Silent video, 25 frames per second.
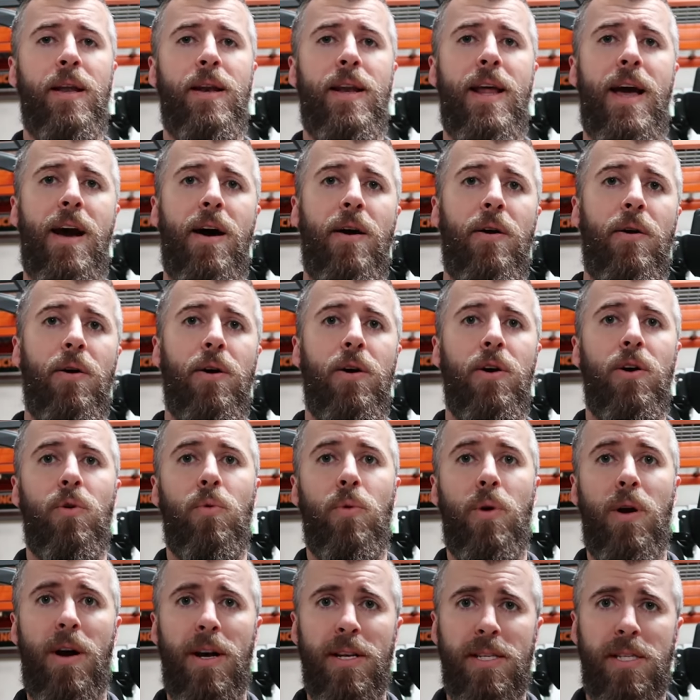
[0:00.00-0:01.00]
Now,
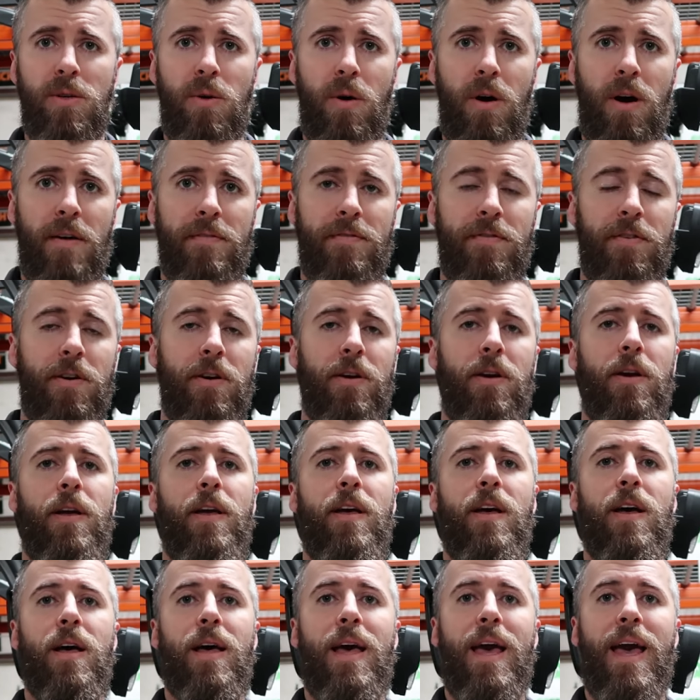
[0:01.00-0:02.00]
we also offer
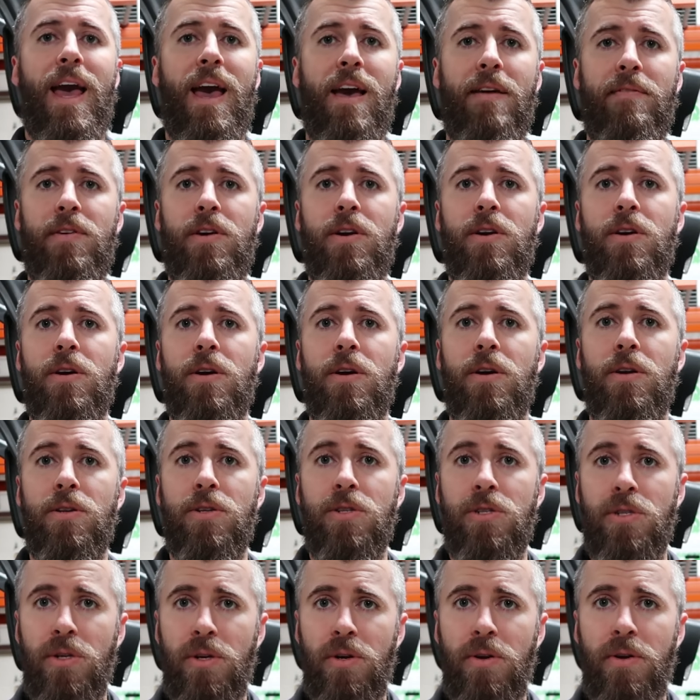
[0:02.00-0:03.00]
heavier
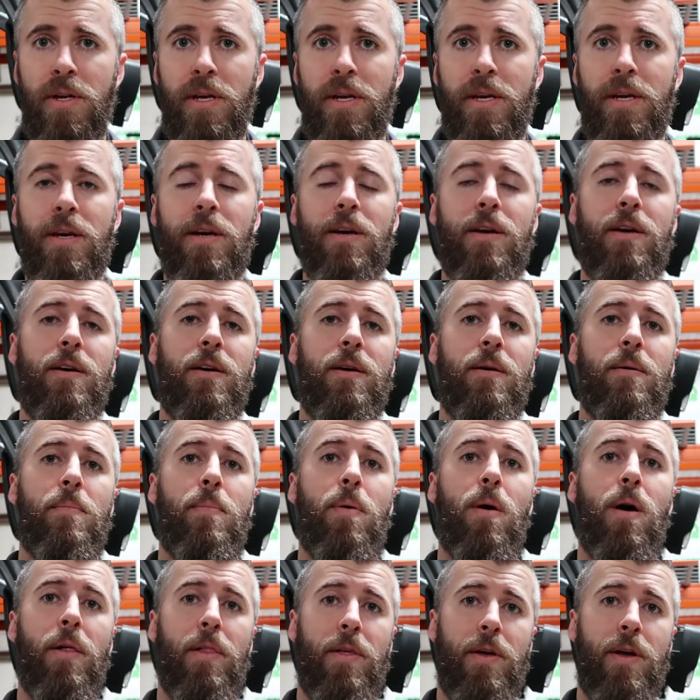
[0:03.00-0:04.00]
duty
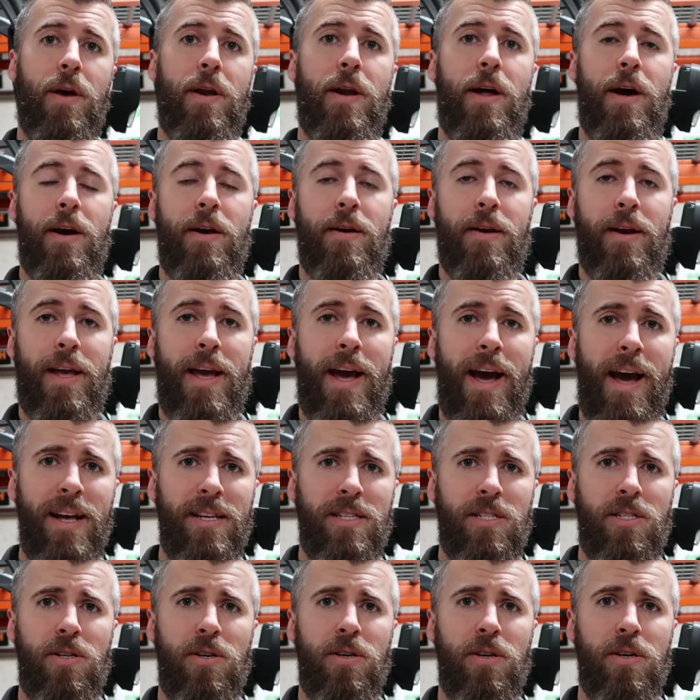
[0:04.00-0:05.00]
poly on iron
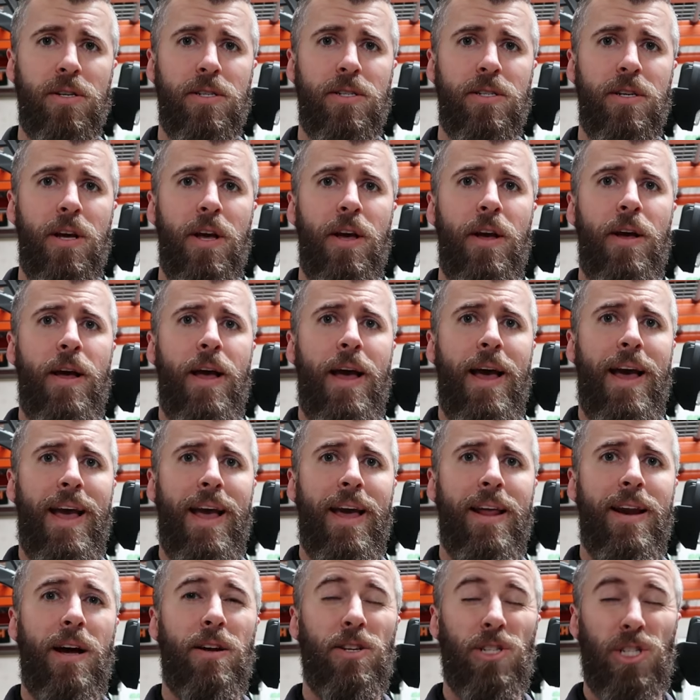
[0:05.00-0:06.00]
casters.
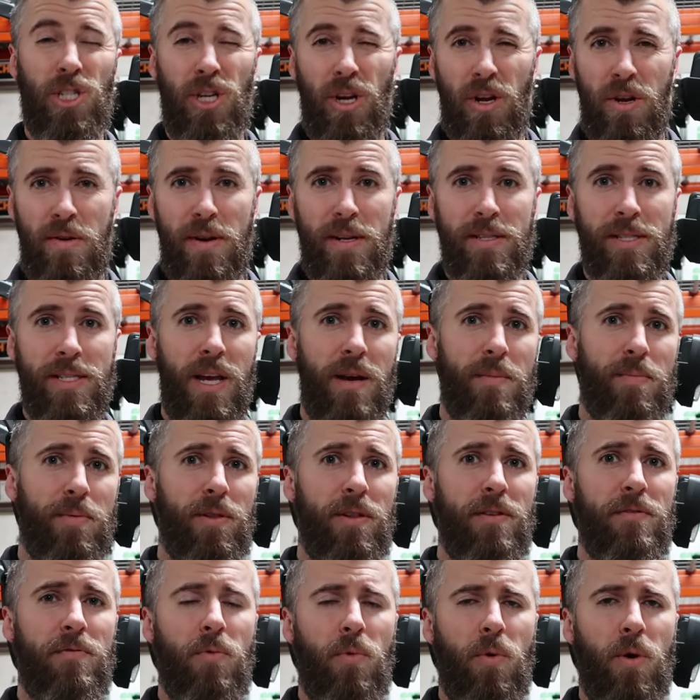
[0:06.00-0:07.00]
And I'll show you an
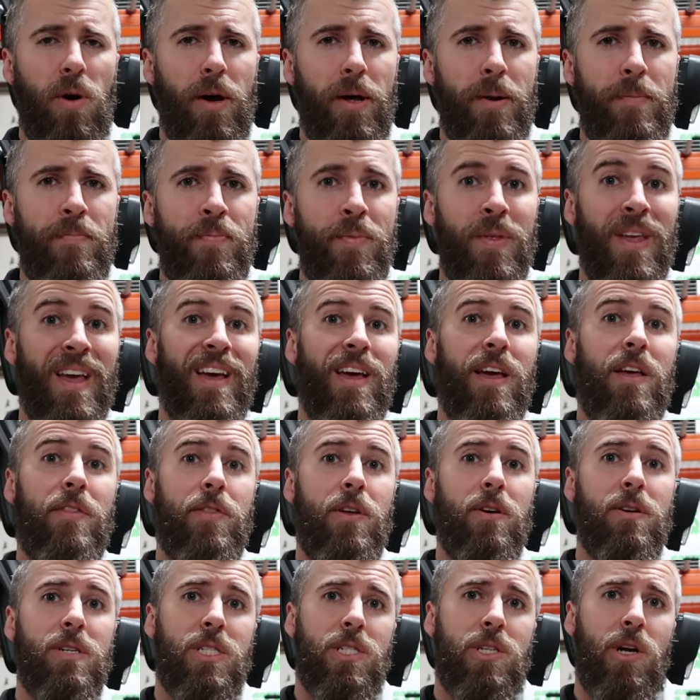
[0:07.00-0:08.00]
example of one. And
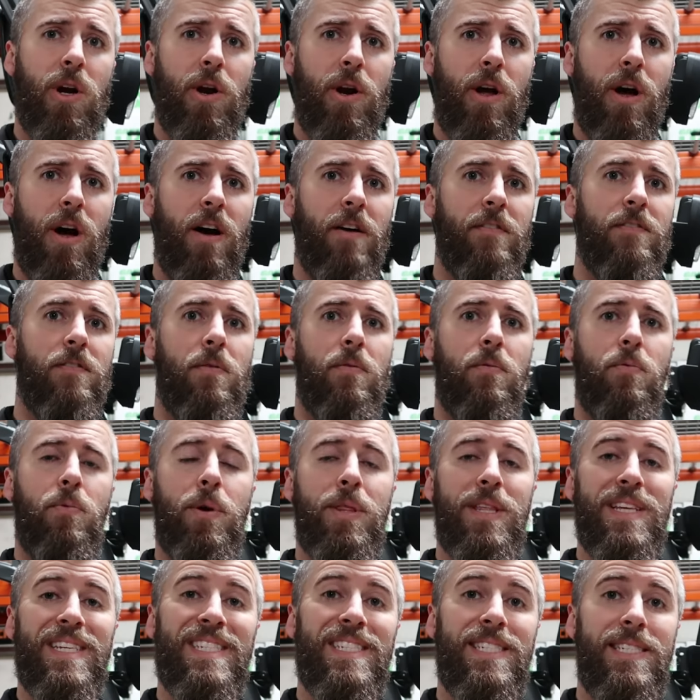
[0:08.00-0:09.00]
those start off
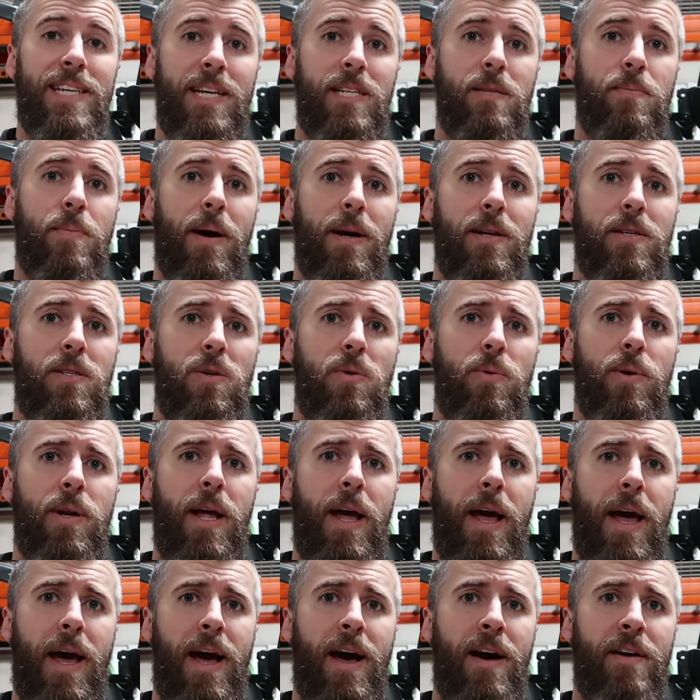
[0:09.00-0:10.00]
with a six by two and
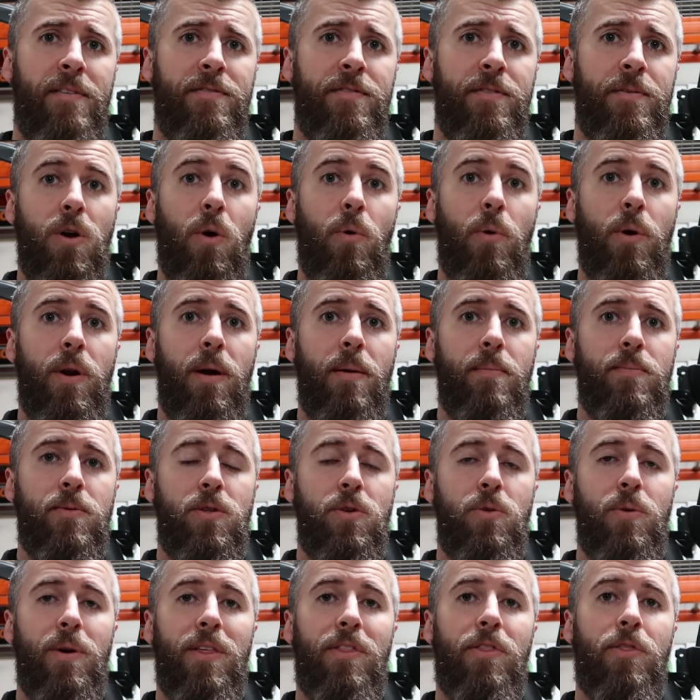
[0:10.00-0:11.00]
a half, going up
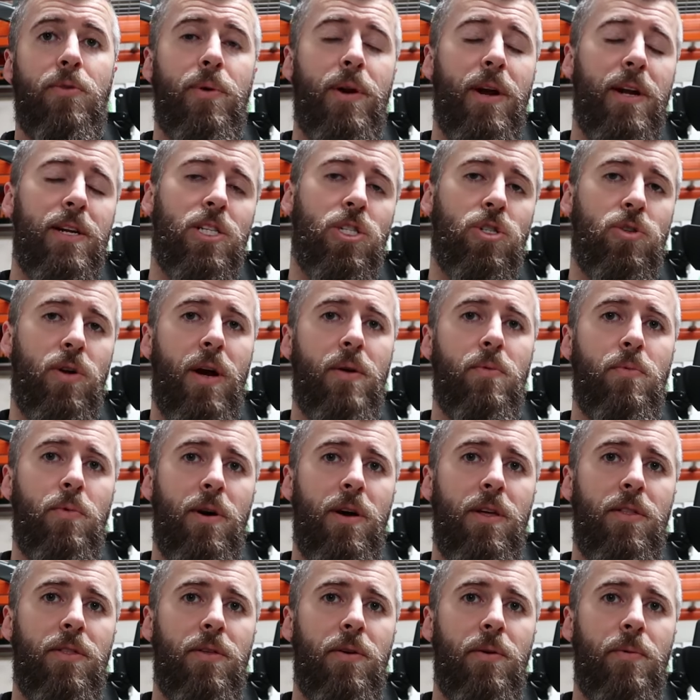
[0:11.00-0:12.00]
to a three inch tread
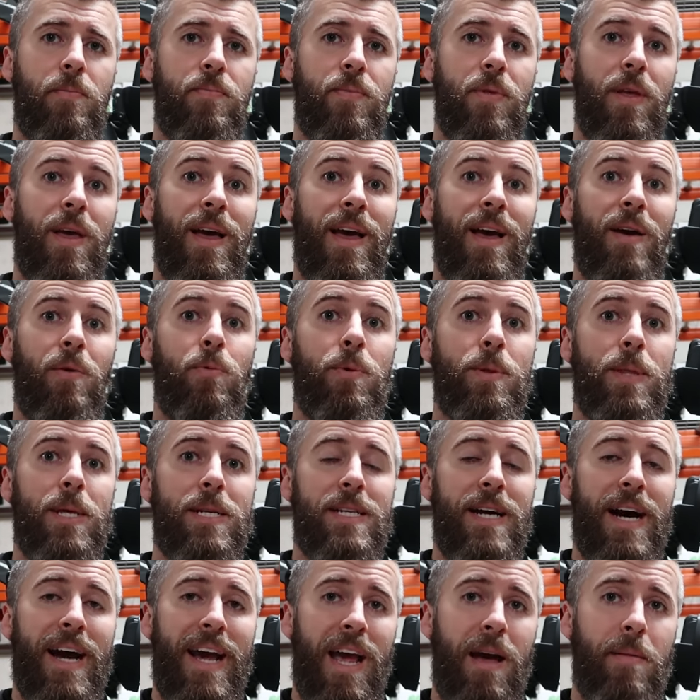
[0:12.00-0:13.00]
width, with a
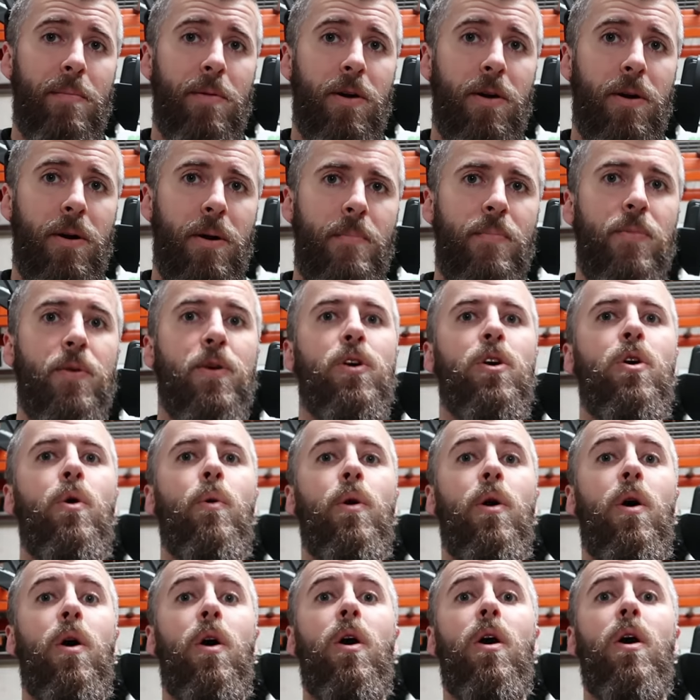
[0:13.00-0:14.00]
diameter
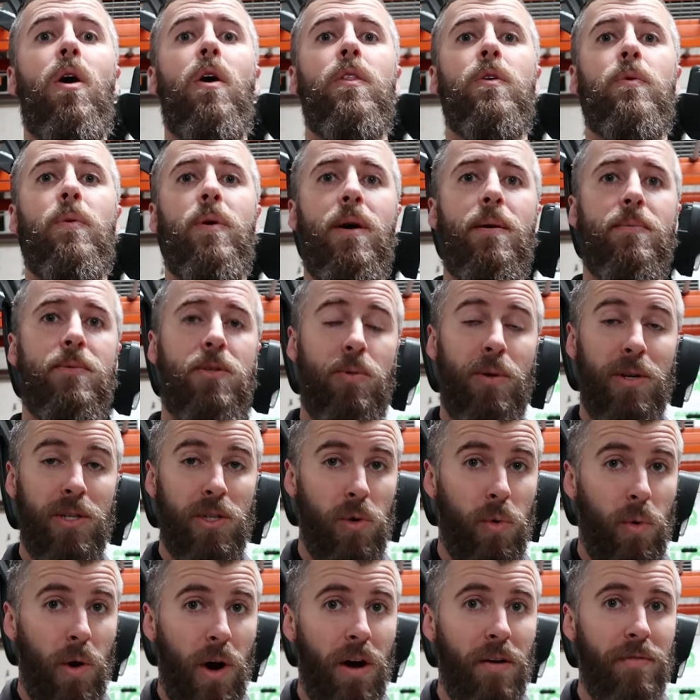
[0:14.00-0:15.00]
going all the way up to a
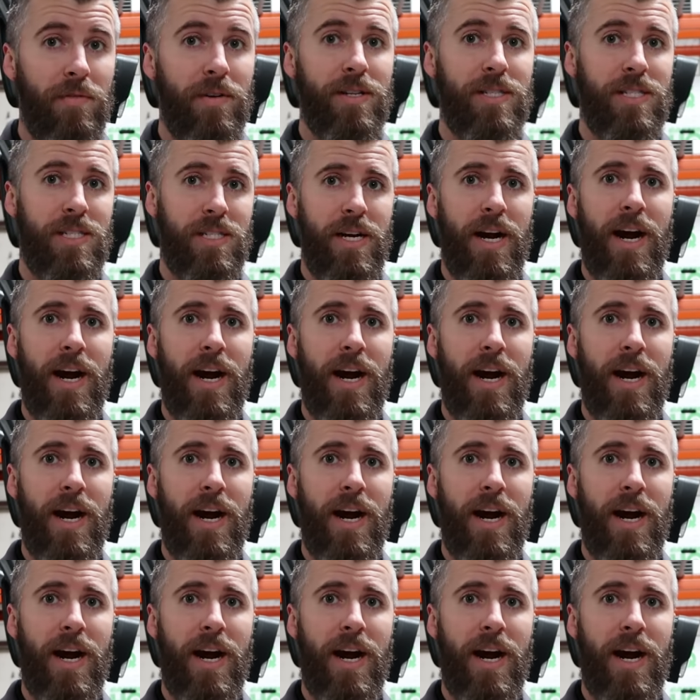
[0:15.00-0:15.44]
twelve inch